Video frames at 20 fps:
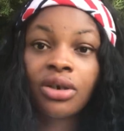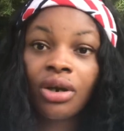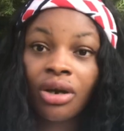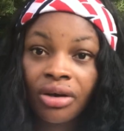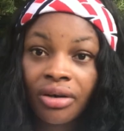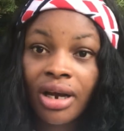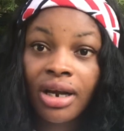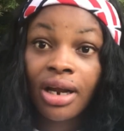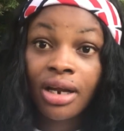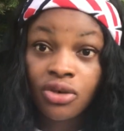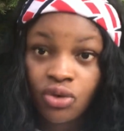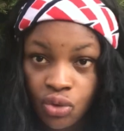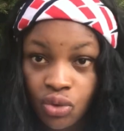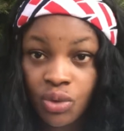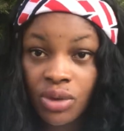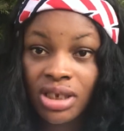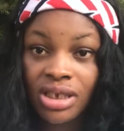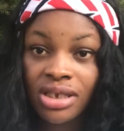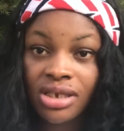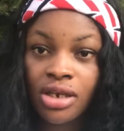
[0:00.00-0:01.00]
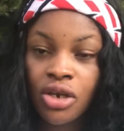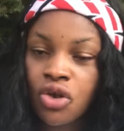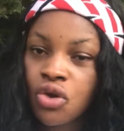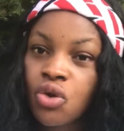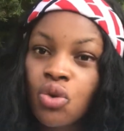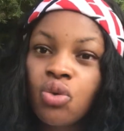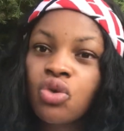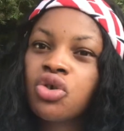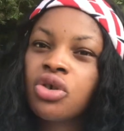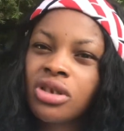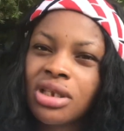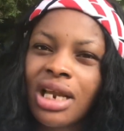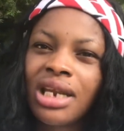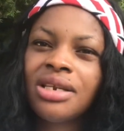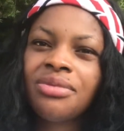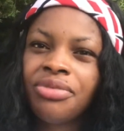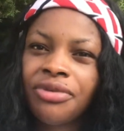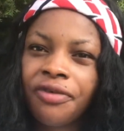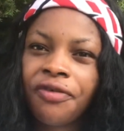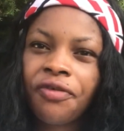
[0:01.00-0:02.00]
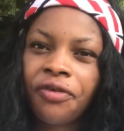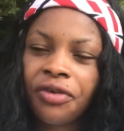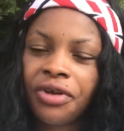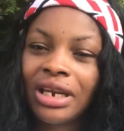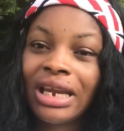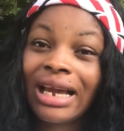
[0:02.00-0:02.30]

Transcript: on your ground and do it, you will totally be free.